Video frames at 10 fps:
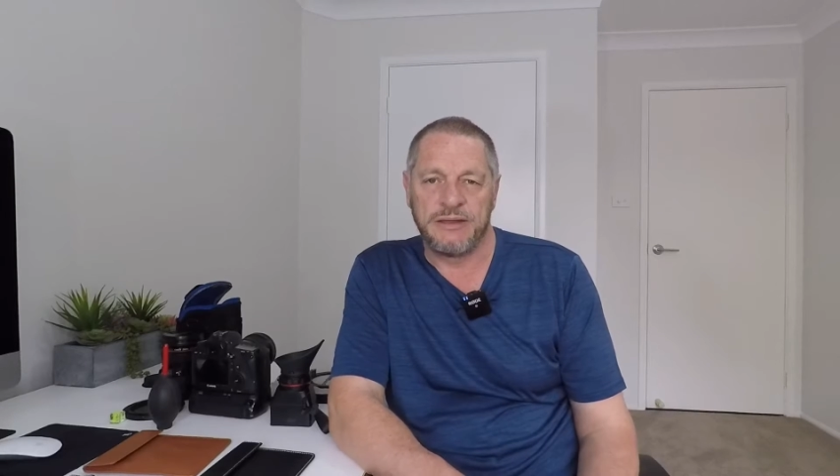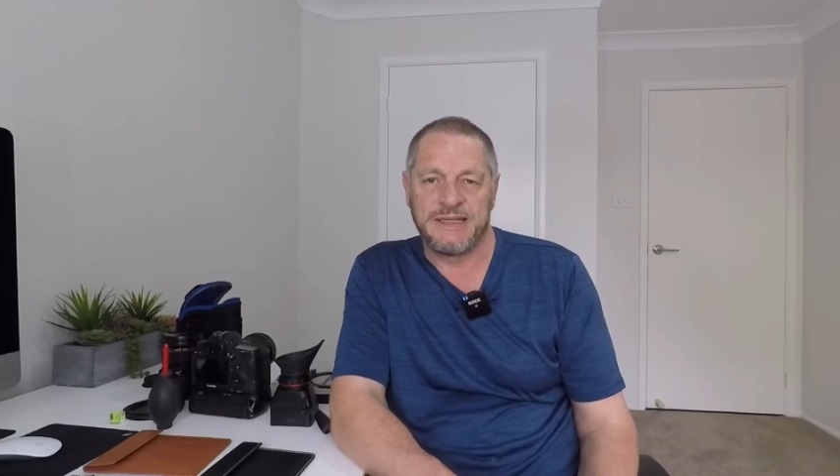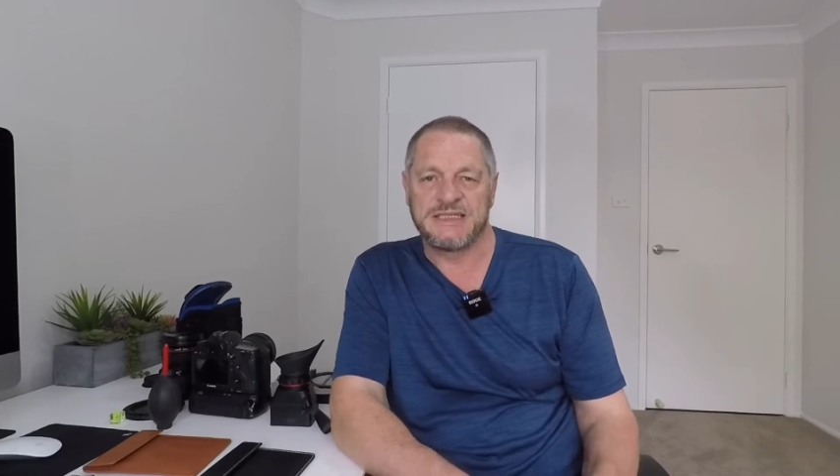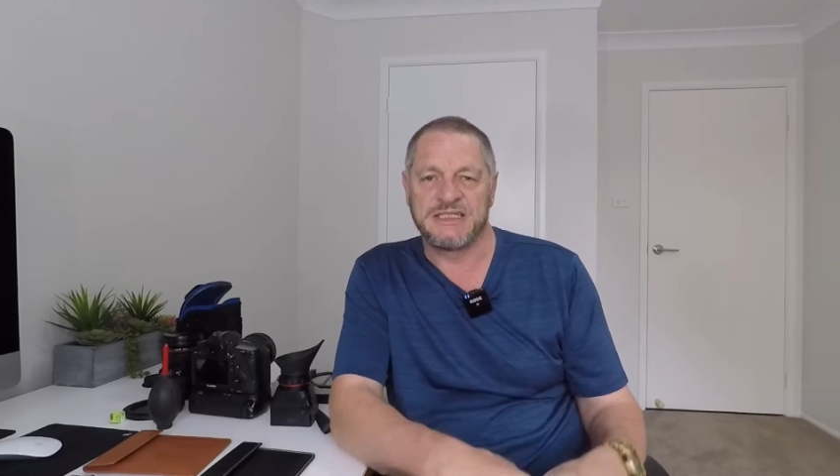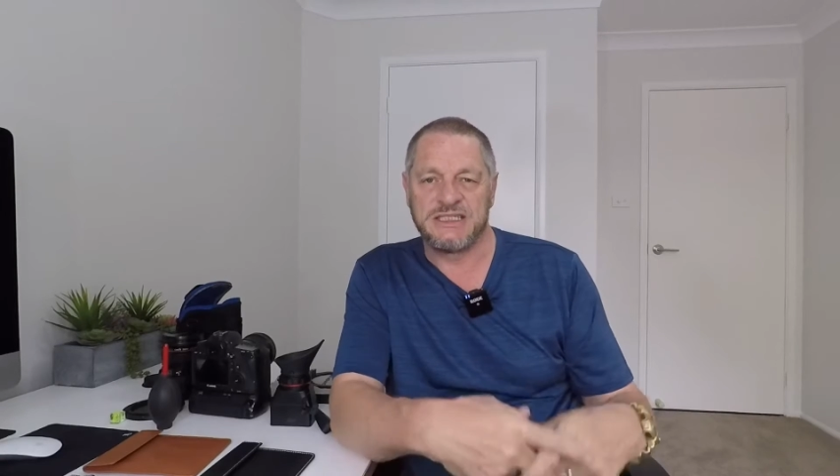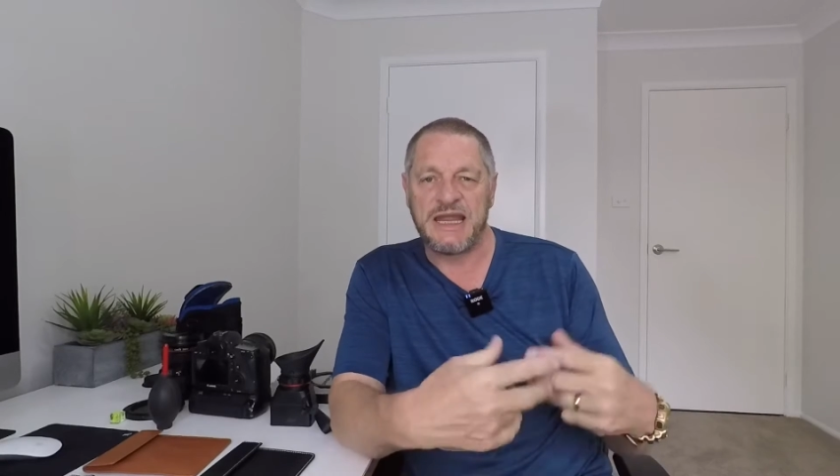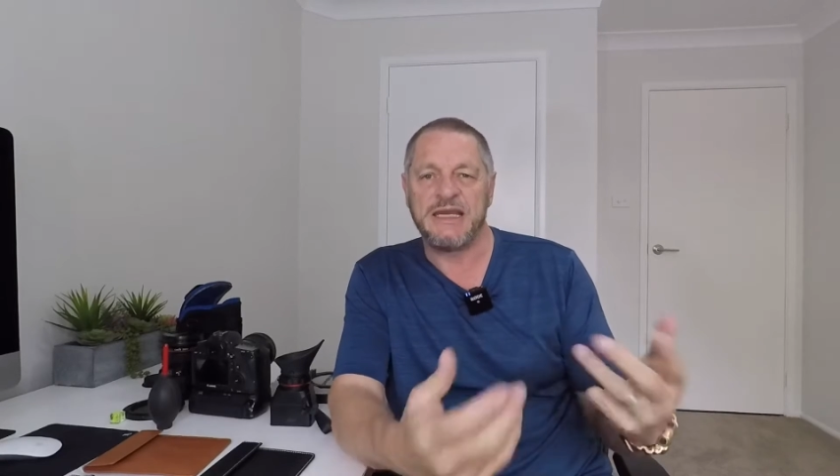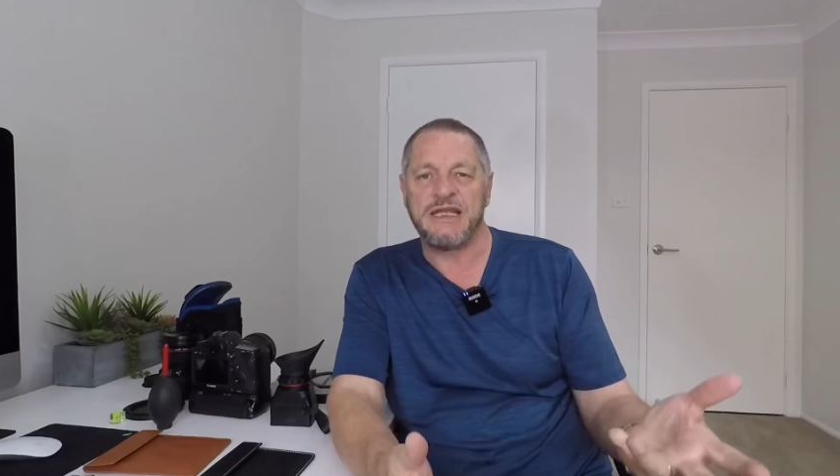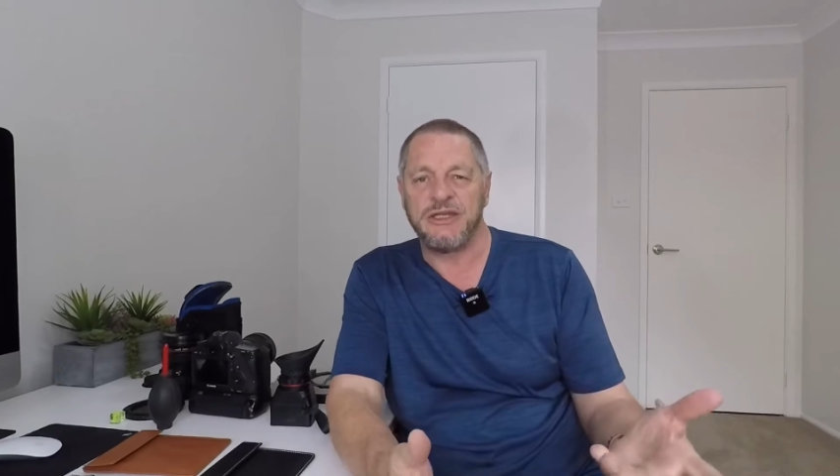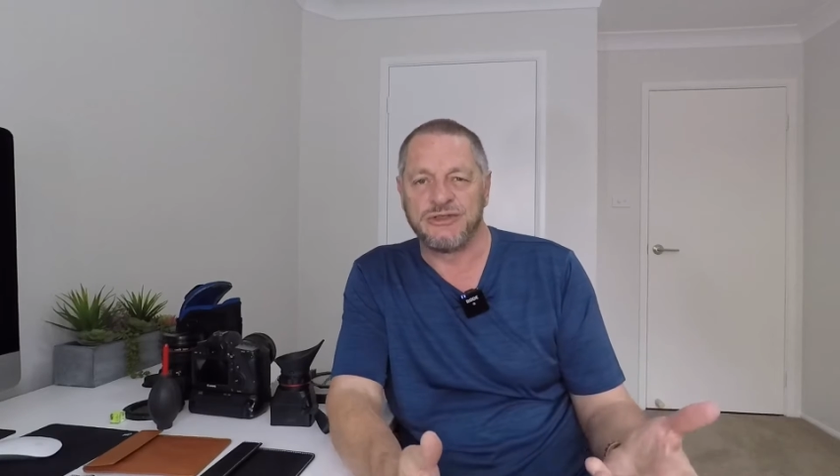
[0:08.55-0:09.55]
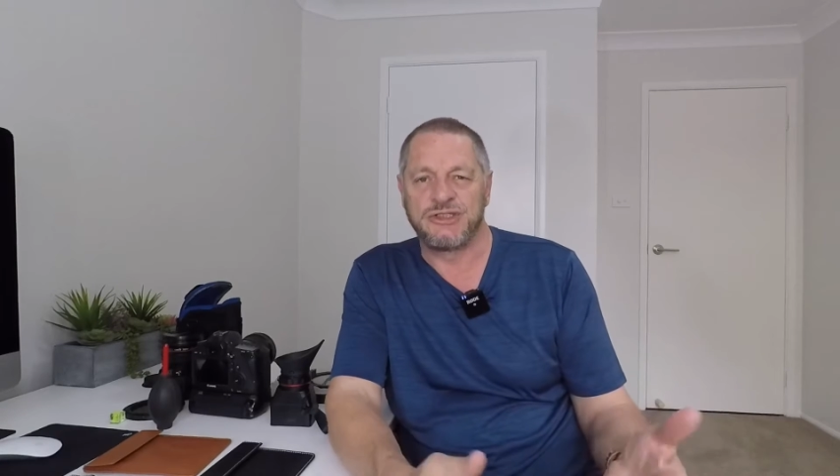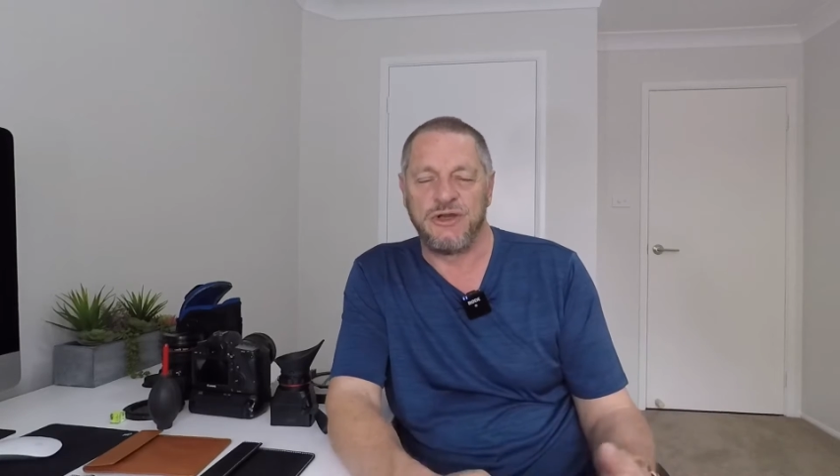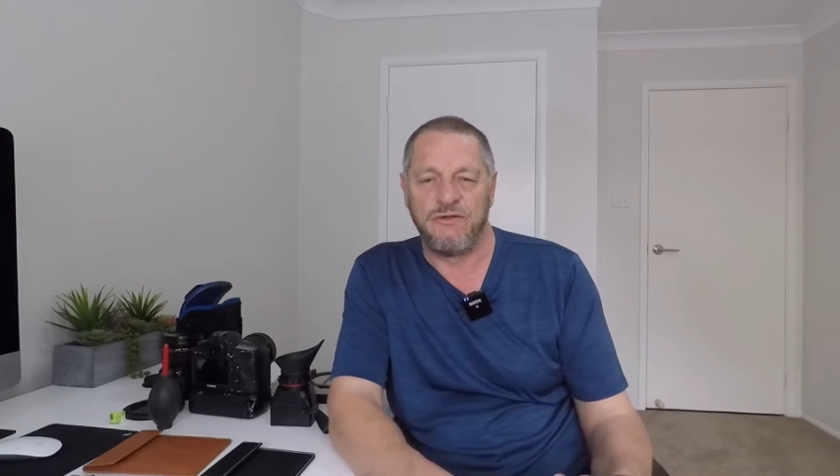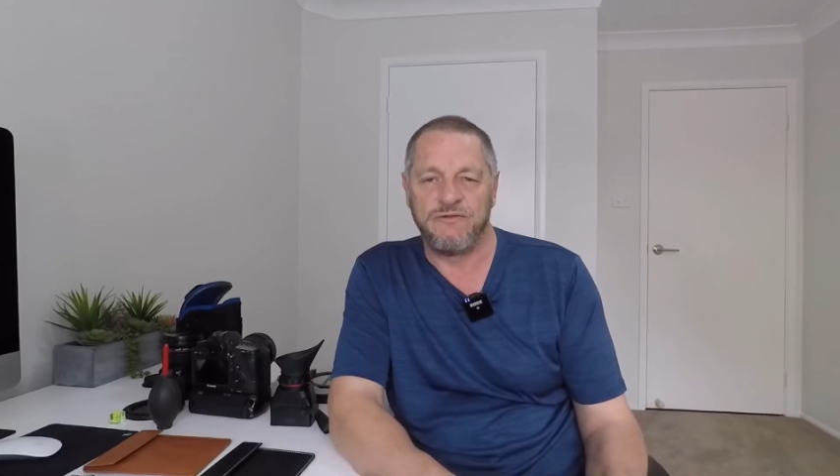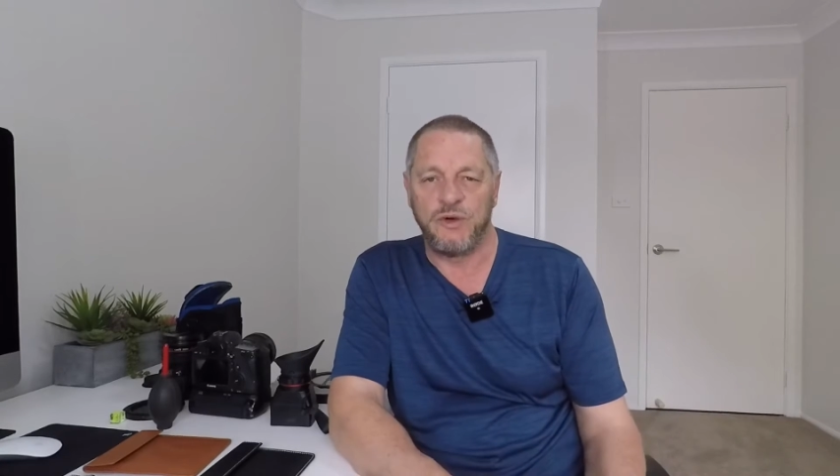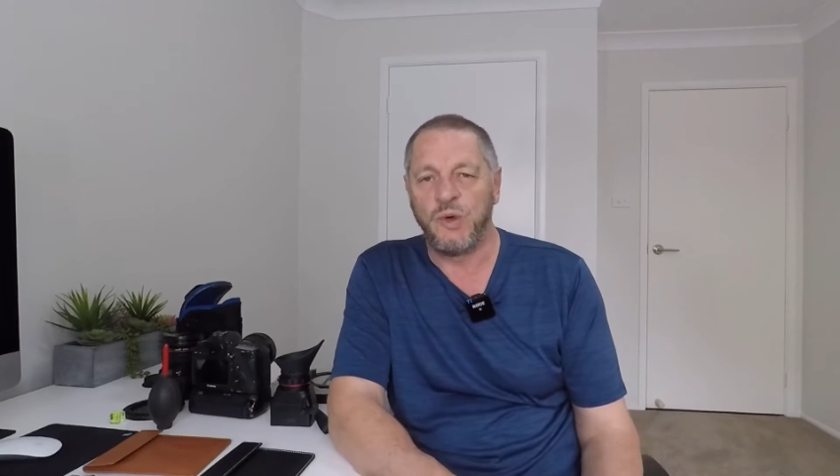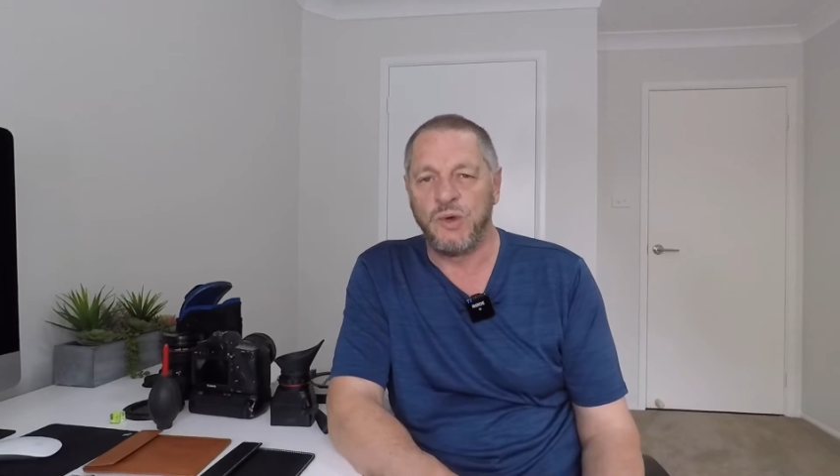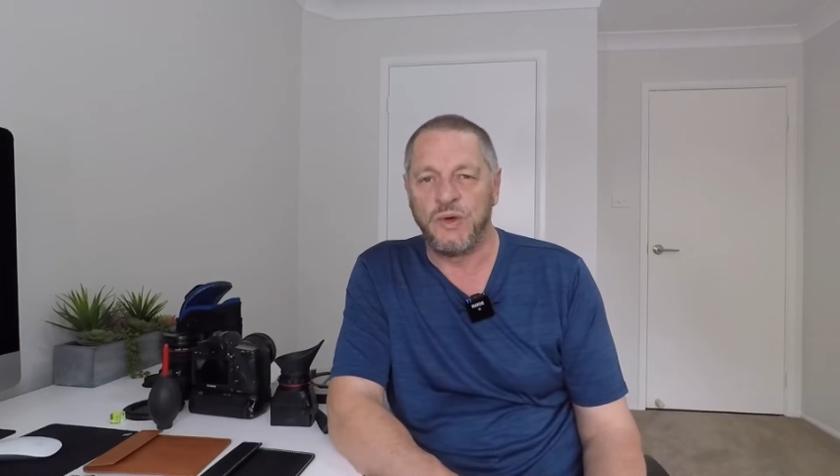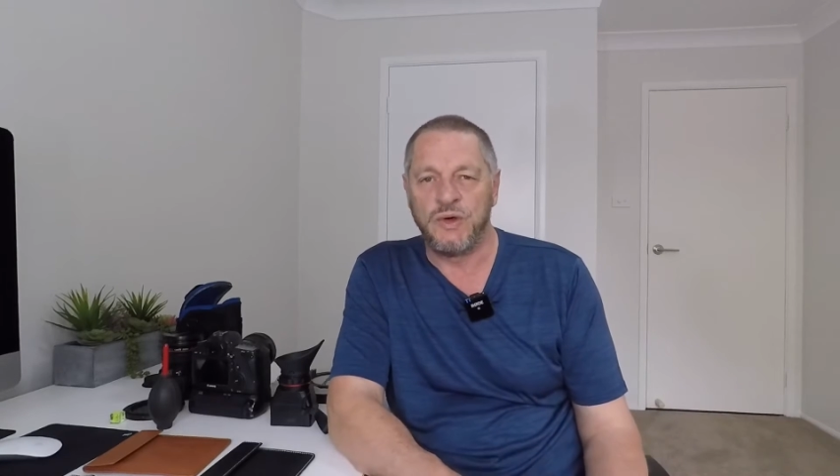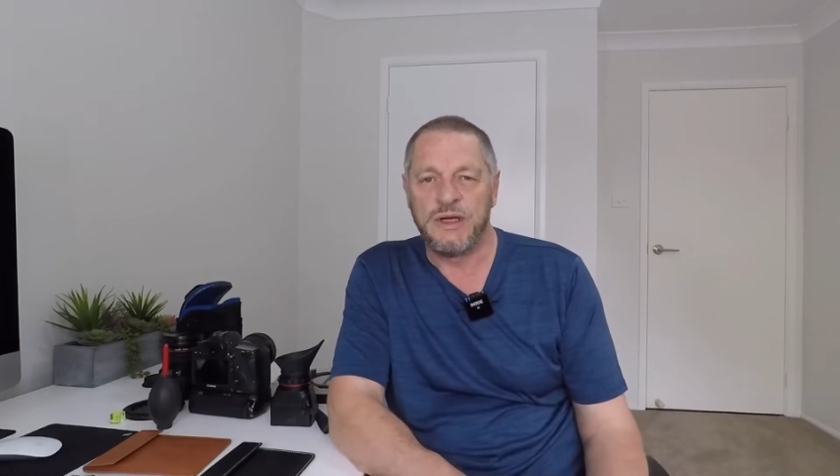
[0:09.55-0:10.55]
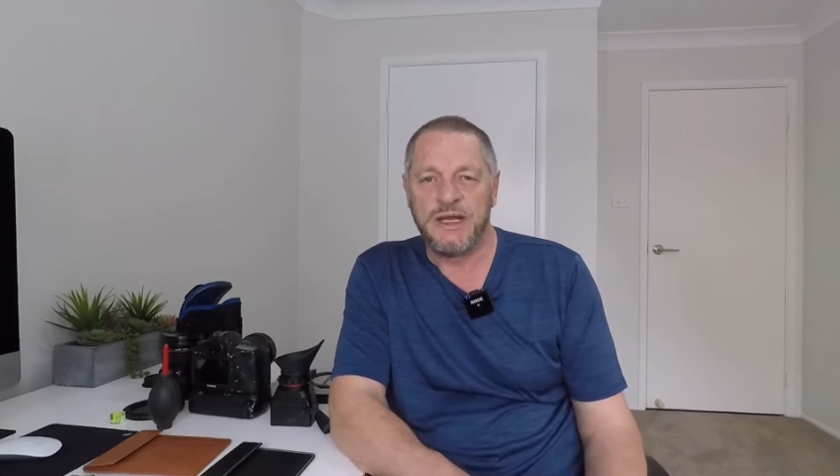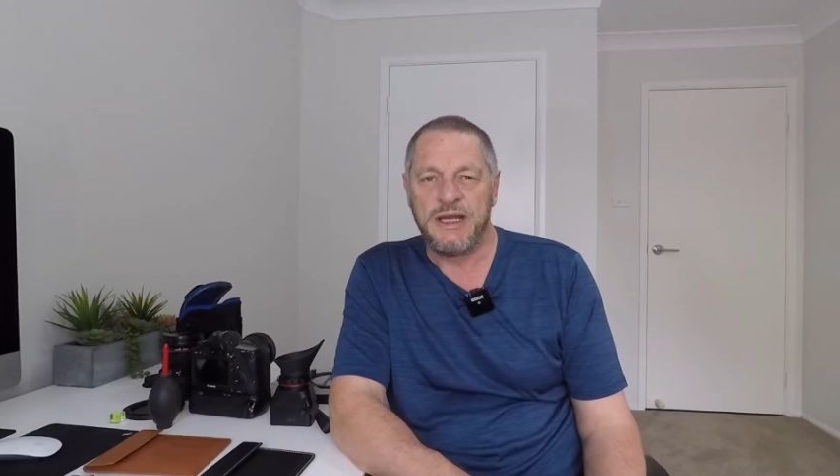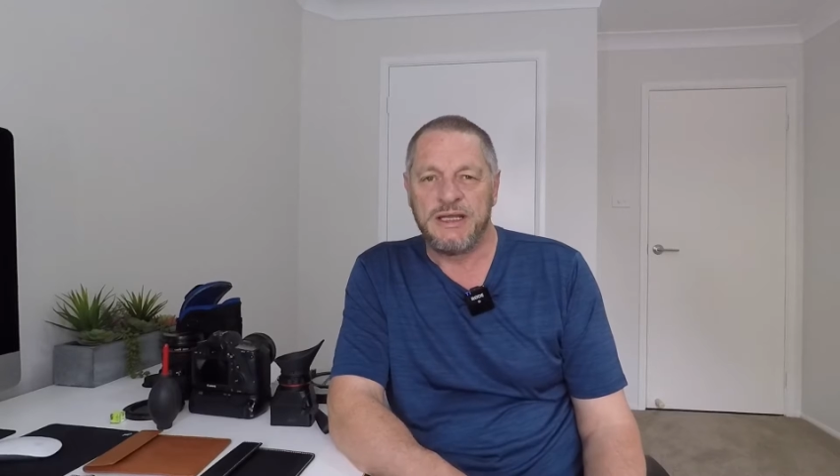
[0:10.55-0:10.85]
extending yourself or